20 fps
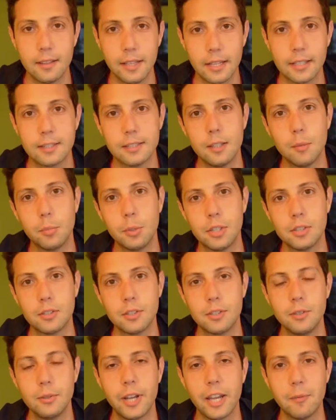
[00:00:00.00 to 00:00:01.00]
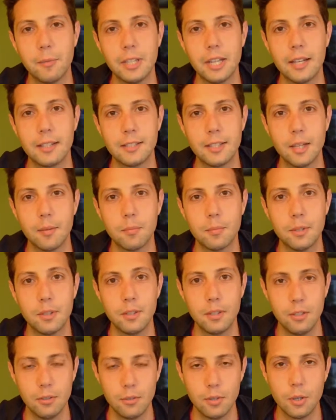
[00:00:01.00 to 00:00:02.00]
thanks to the person who gave me that tip.
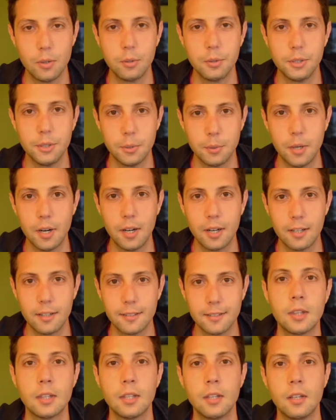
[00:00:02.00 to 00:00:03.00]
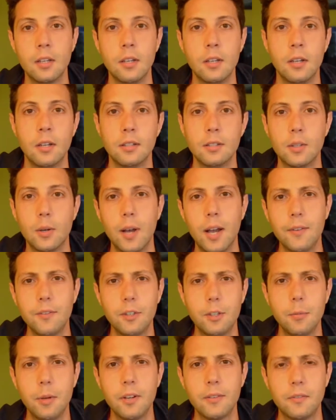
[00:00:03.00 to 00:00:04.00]
You know who you are. So
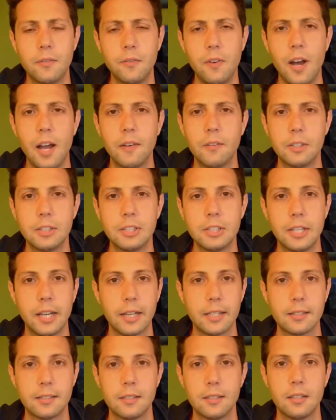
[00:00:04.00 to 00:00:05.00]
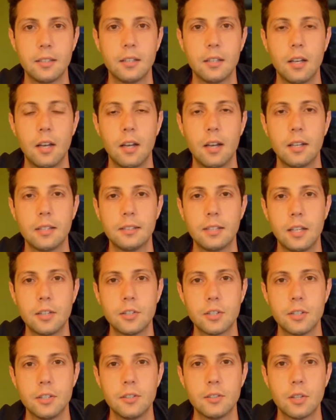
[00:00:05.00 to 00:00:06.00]
after about 5 or 6
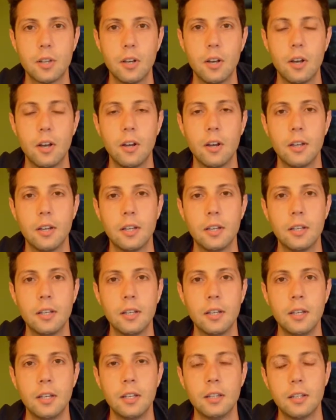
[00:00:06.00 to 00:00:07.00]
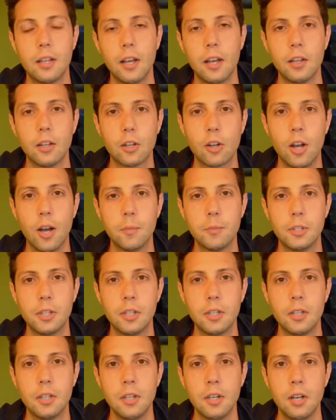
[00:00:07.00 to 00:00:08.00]
sessions on the
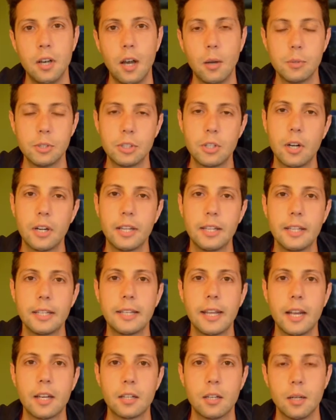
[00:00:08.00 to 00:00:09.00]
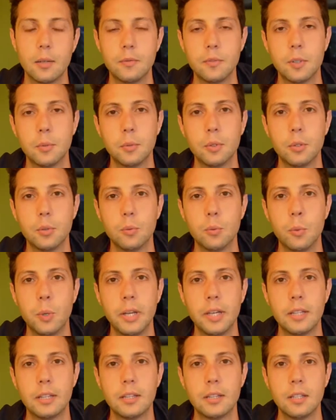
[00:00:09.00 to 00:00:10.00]
helicopter, I was starting to get comfortable
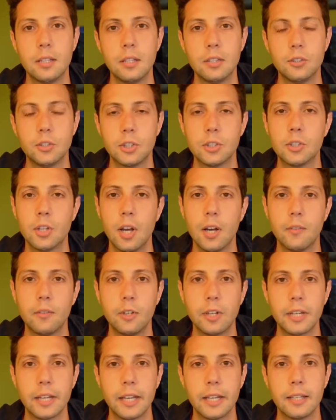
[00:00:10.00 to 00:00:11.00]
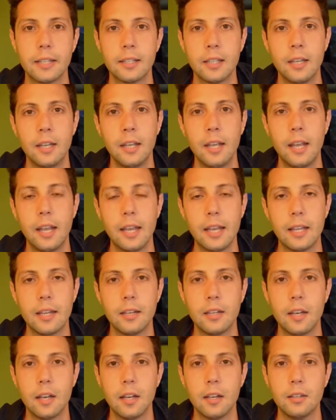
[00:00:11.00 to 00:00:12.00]
with just hovering it
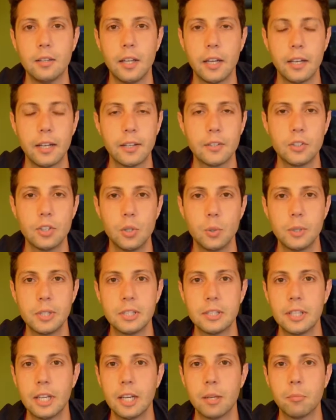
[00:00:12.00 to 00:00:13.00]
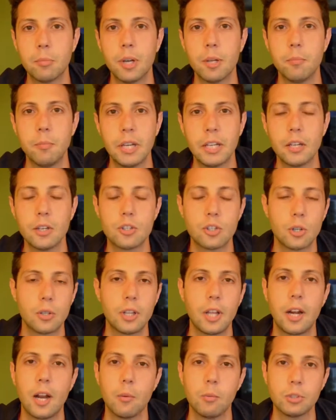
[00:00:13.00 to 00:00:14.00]
and letting it do its thing, but making sure
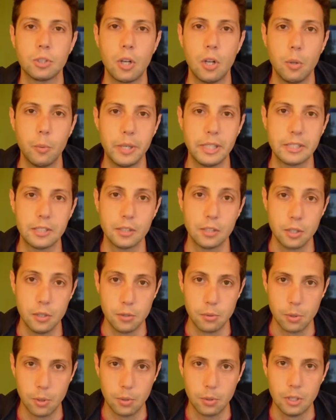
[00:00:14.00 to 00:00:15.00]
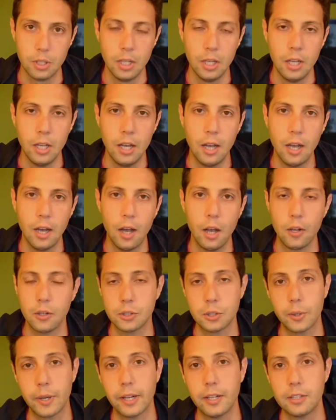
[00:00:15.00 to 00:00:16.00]
that I was always in control. I
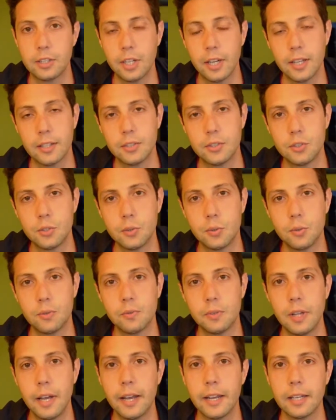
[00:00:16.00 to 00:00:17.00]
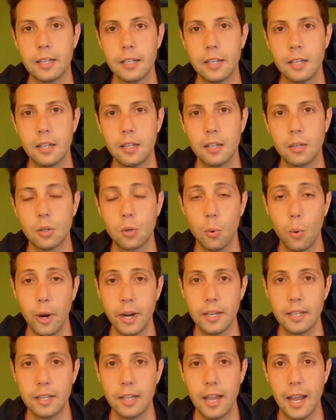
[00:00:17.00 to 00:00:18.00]
also get a chance to fly it in
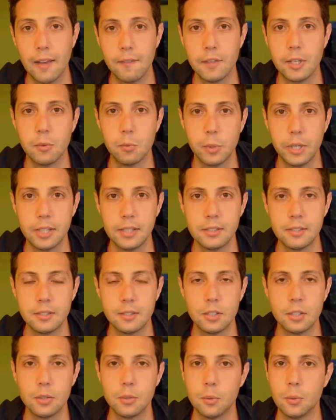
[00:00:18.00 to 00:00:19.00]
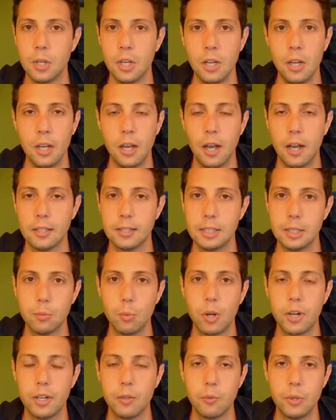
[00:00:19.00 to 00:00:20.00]
quite heavy winds to see
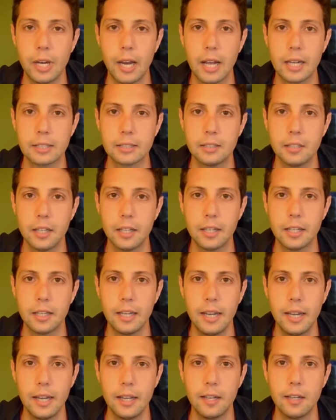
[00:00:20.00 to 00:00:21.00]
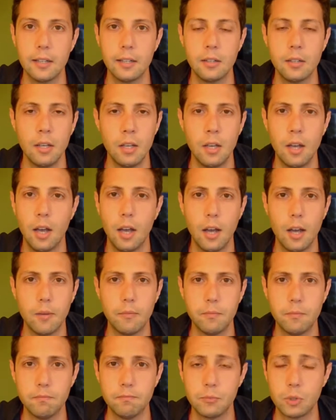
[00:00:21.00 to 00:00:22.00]
what it reacts like, and
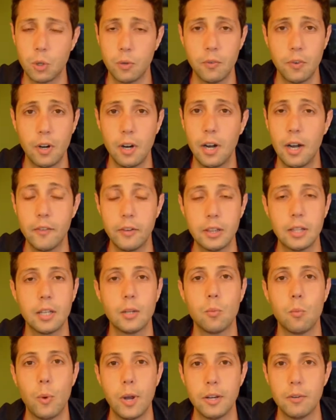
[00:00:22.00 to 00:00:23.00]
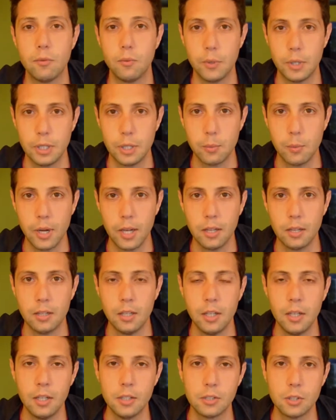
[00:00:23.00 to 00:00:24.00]
so far everything went really well.
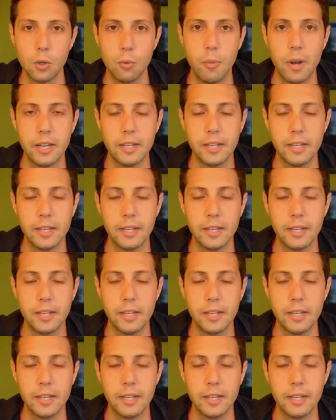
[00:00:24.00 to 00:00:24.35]
So my